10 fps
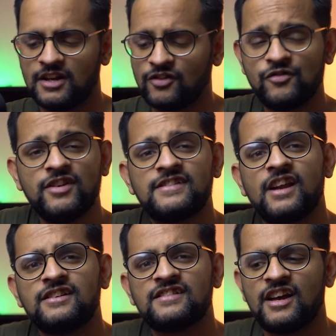Now the
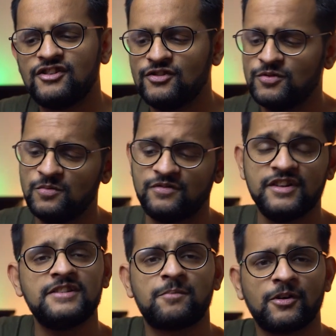reason I decided to do
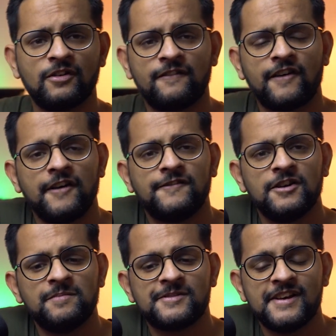these particular 5
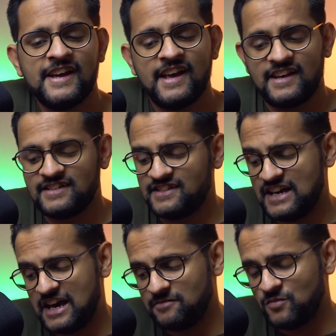tips is
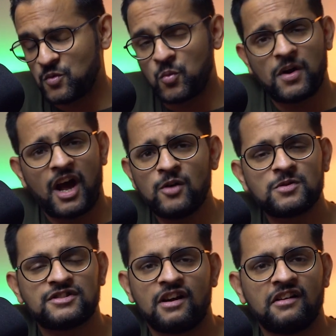that when I
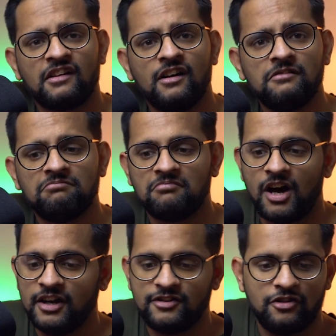was starting out,
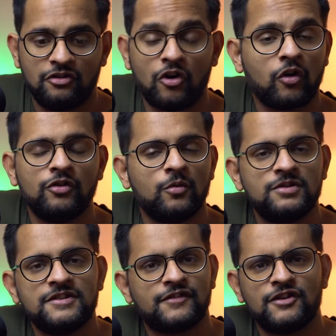I did not know
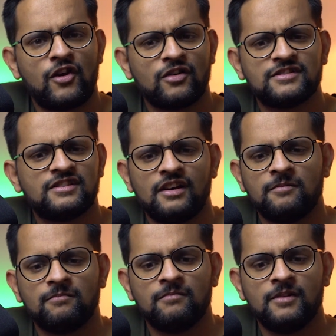these for the longest
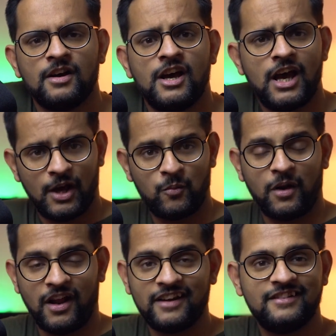time. And
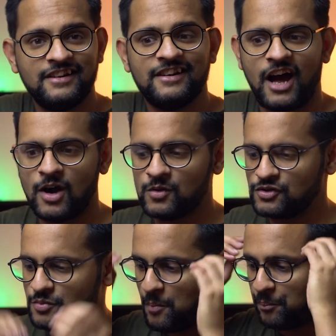when I did, I
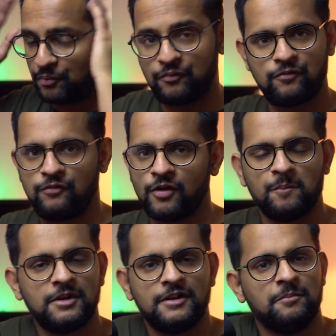was poof,
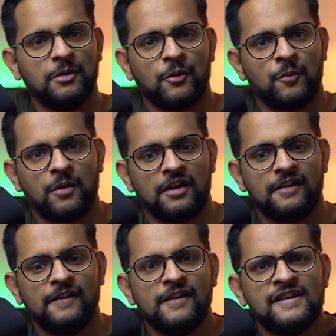completely blown away.
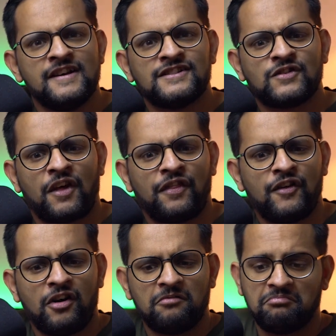So I
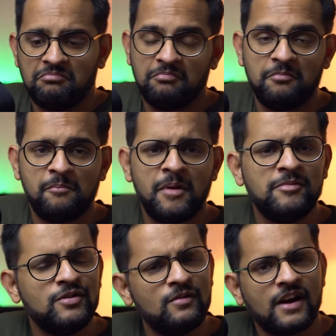thought
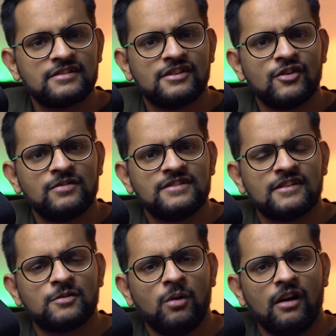maybe you guys didn't know these
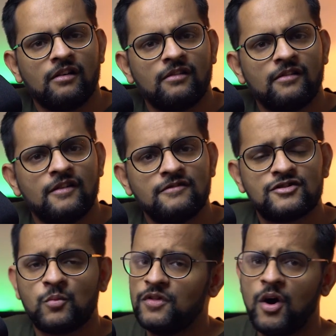as well.
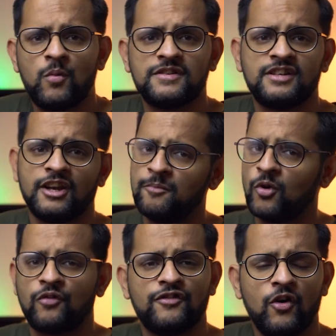So without wasting any
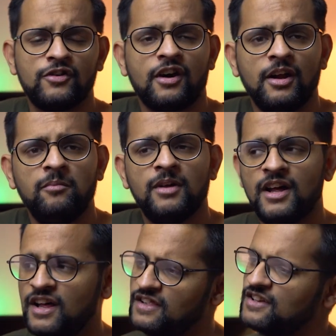more of your time,
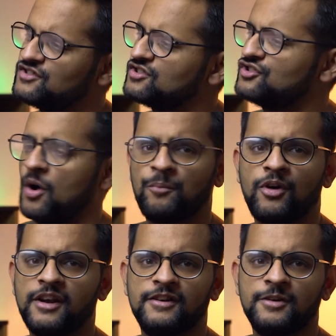let's just jump
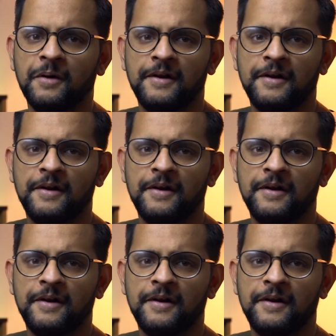right into